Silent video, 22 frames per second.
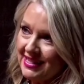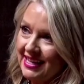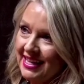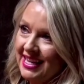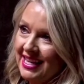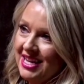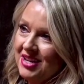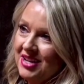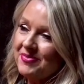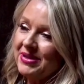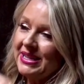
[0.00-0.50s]

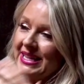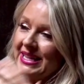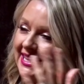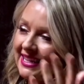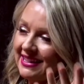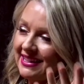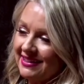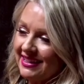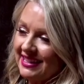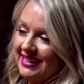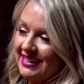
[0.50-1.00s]
Right. But
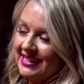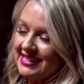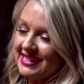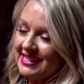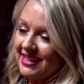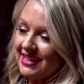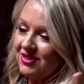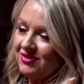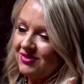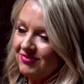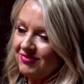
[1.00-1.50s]
again, like I
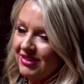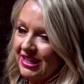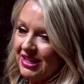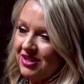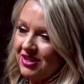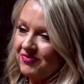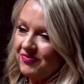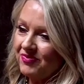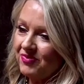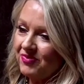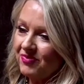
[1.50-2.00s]
said, you
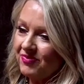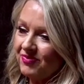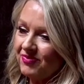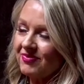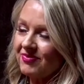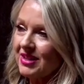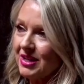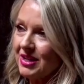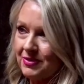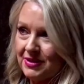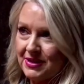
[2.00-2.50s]
know,
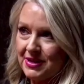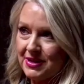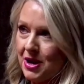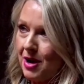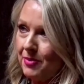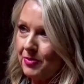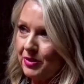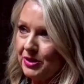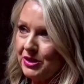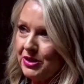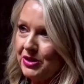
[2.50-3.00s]
it was the
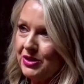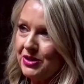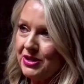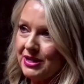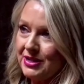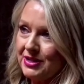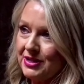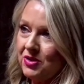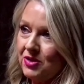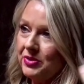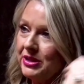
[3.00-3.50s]

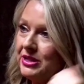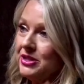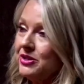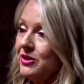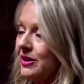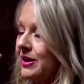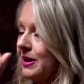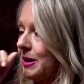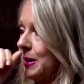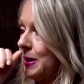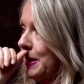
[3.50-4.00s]
opportunity, so we
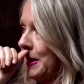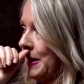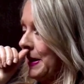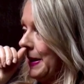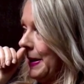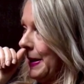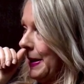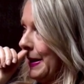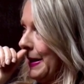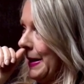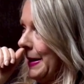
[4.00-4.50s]
took it.
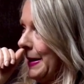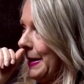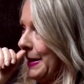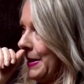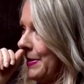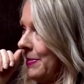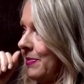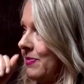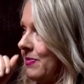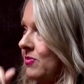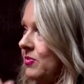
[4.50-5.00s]

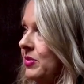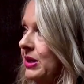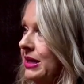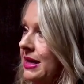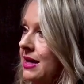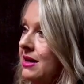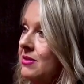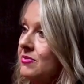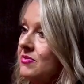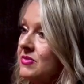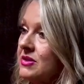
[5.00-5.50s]
Um, but
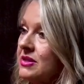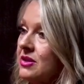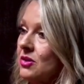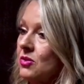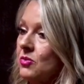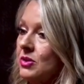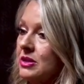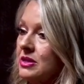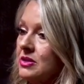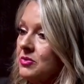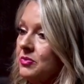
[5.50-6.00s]
yeah, so
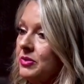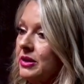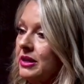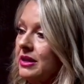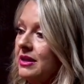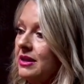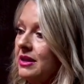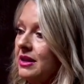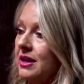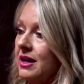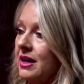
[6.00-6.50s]
once
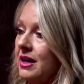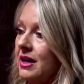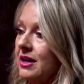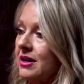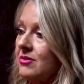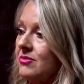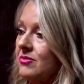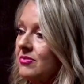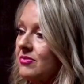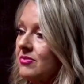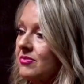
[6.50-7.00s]
we, um,
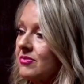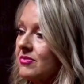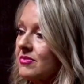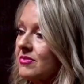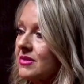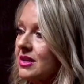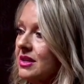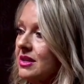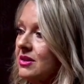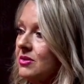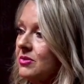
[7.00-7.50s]

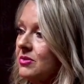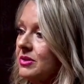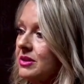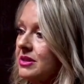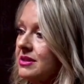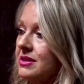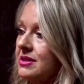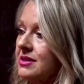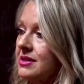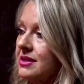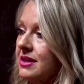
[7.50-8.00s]
it
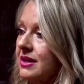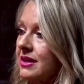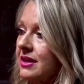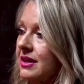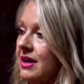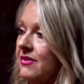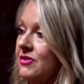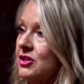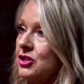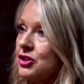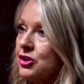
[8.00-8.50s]
was uh,
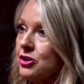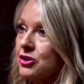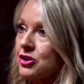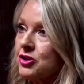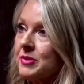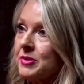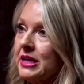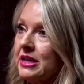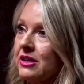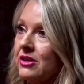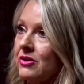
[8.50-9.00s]
Kevin
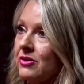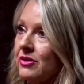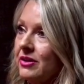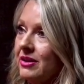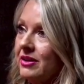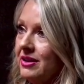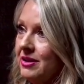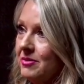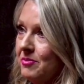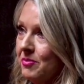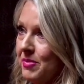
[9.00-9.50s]
Gershmead who
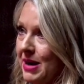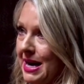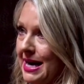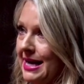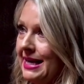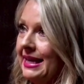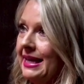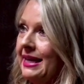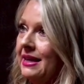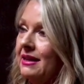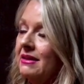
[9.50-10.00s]
ended up
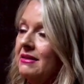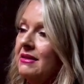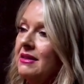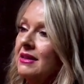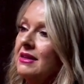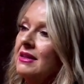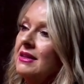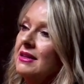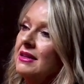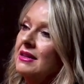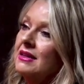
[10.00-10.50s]
buying
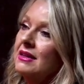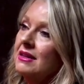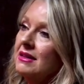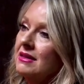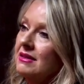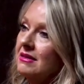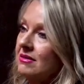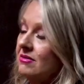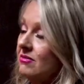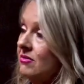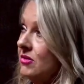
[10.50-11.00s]

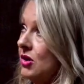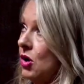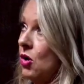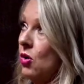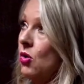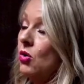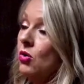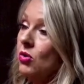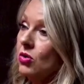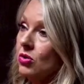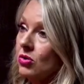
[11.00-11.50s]
the
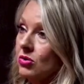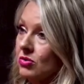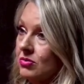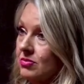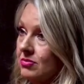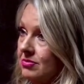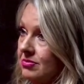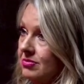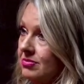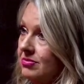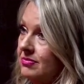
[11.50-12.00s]
whole
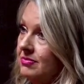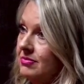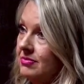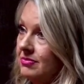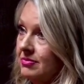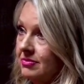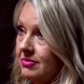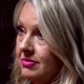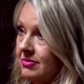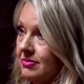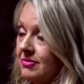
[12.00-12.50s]

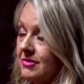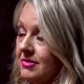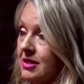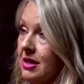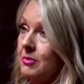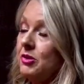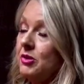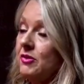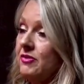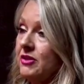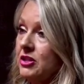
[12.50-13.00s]

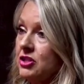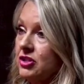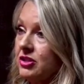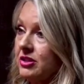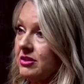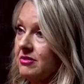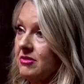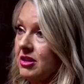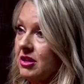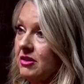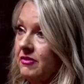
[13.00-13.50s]
subdivision,
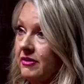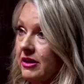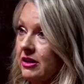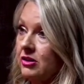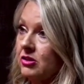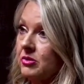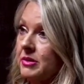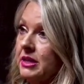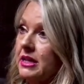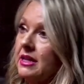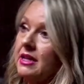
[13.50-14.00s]
the mm-hmm.
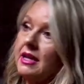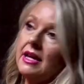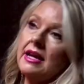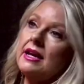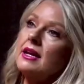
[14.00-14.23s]
development. Mm-hmm.